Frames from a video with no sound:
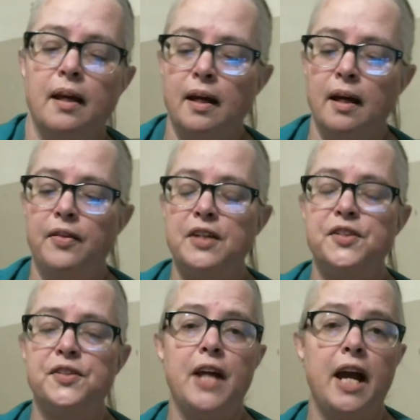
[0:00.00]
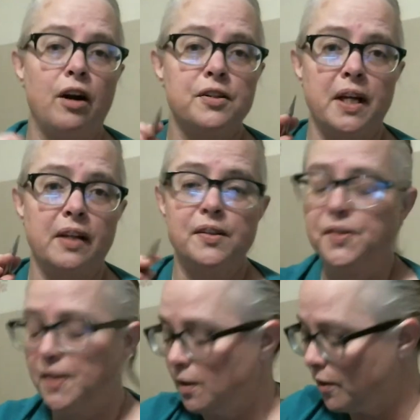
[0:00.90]
They are stainless
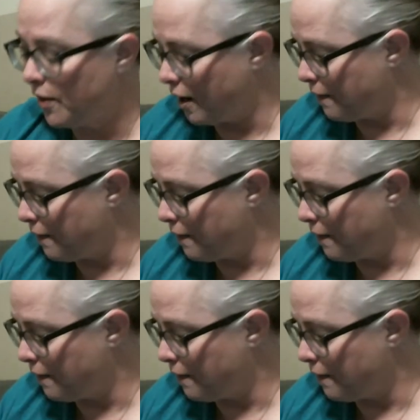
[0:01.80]
steel. They're